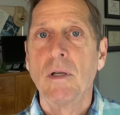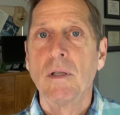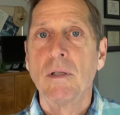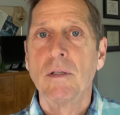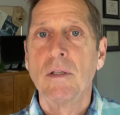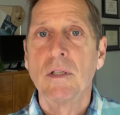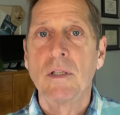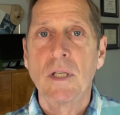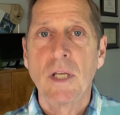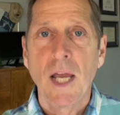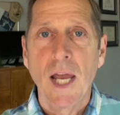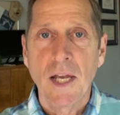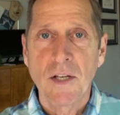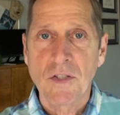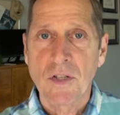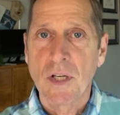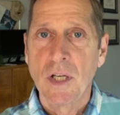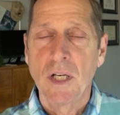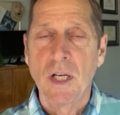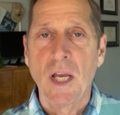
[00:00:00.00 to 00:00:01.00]
the
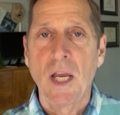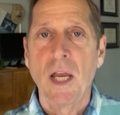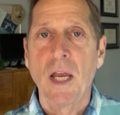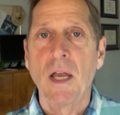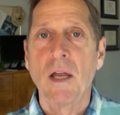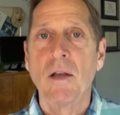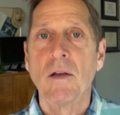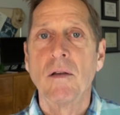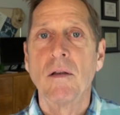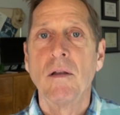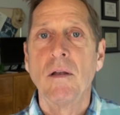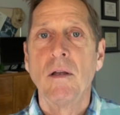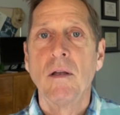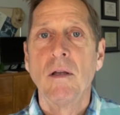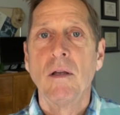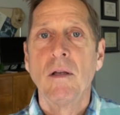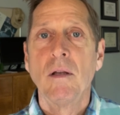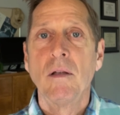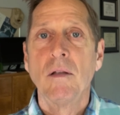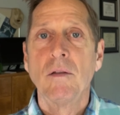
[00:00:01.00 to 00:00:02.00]
task at hand,
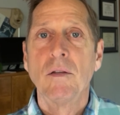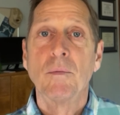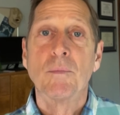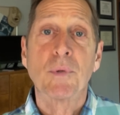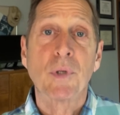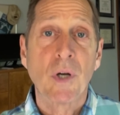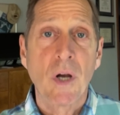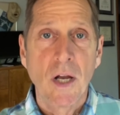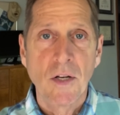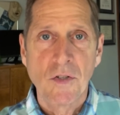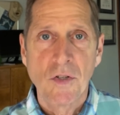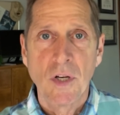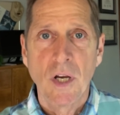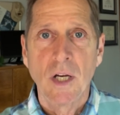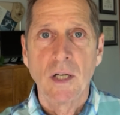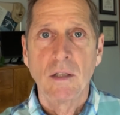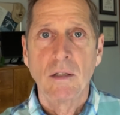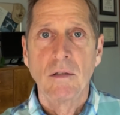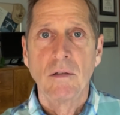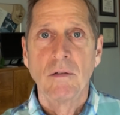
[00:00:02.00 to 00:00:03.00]
the
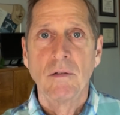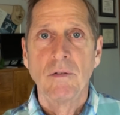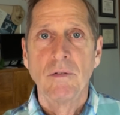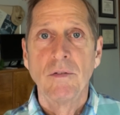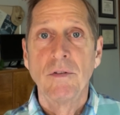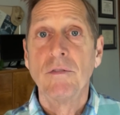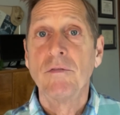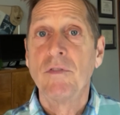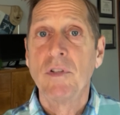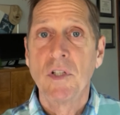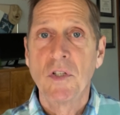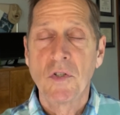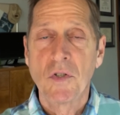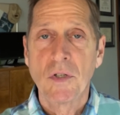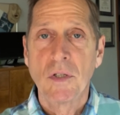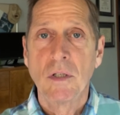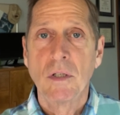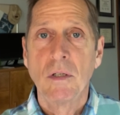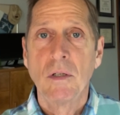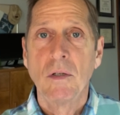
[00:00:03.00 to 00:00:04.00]
project, the
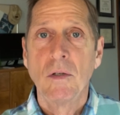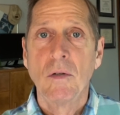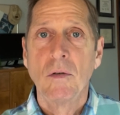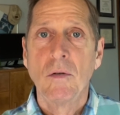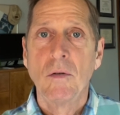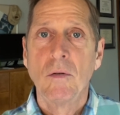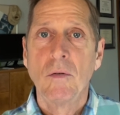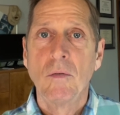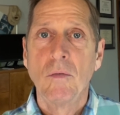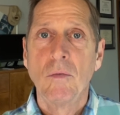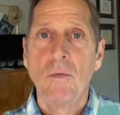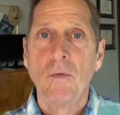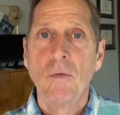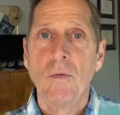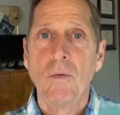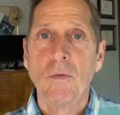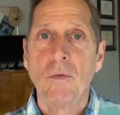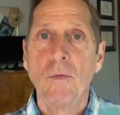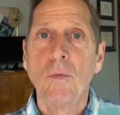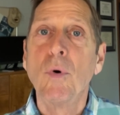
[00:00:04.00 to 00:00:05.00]
vision,
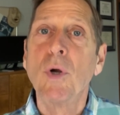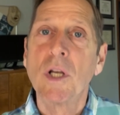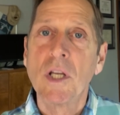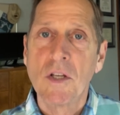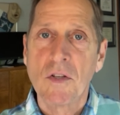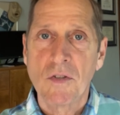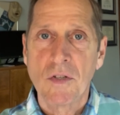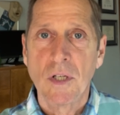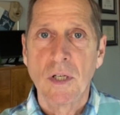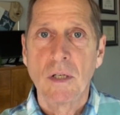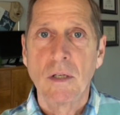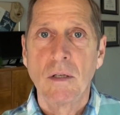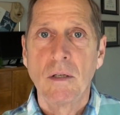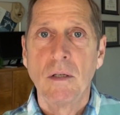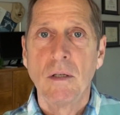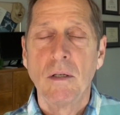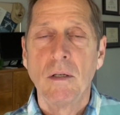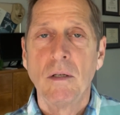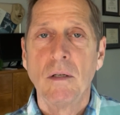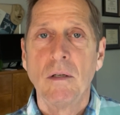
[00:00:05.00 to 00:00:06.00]
what is it?
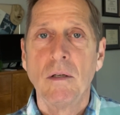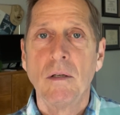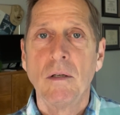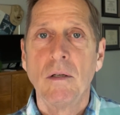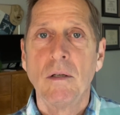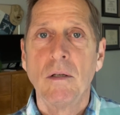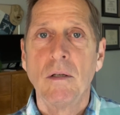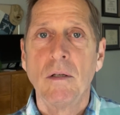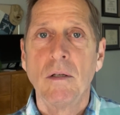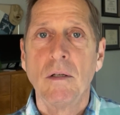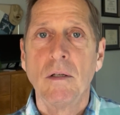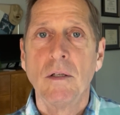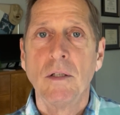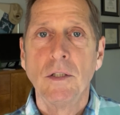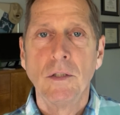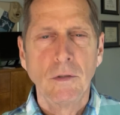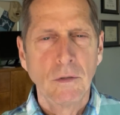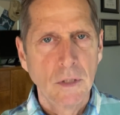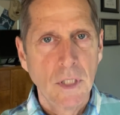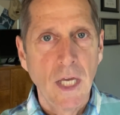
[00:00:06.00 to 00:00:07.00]

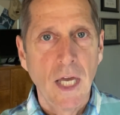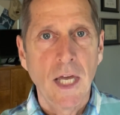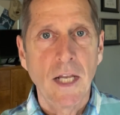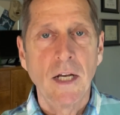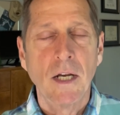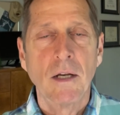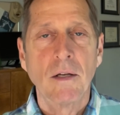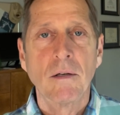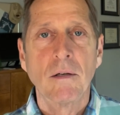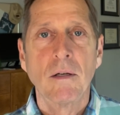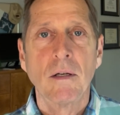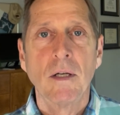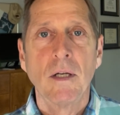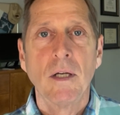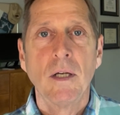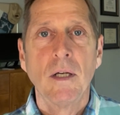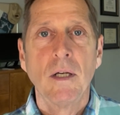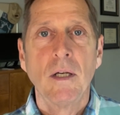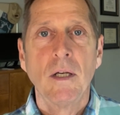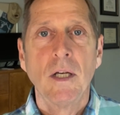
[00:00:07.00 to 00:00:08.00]
You'll get it,
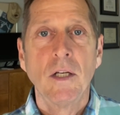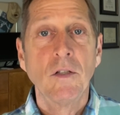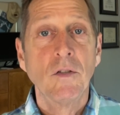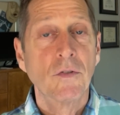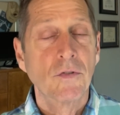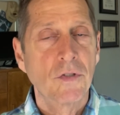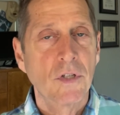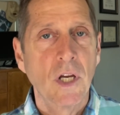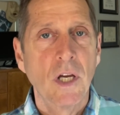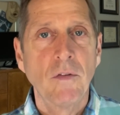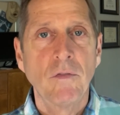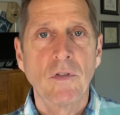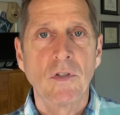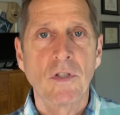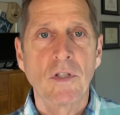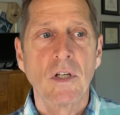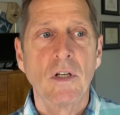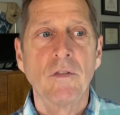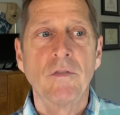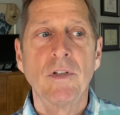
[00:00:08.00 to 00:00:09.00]
and you'll save
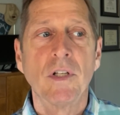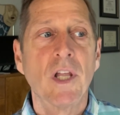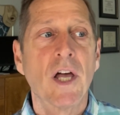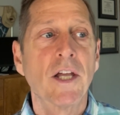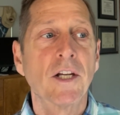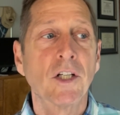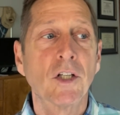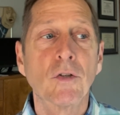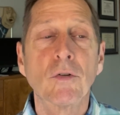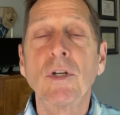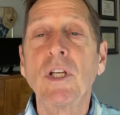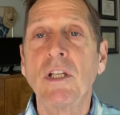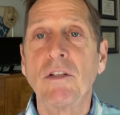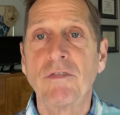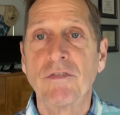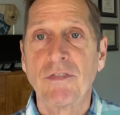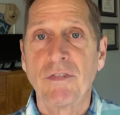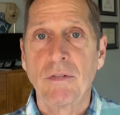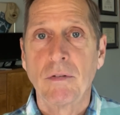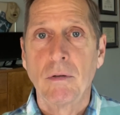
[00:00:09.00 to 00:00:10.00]
yourself a lot of
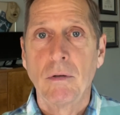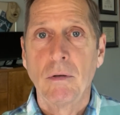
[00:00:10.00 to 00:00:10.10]
grief.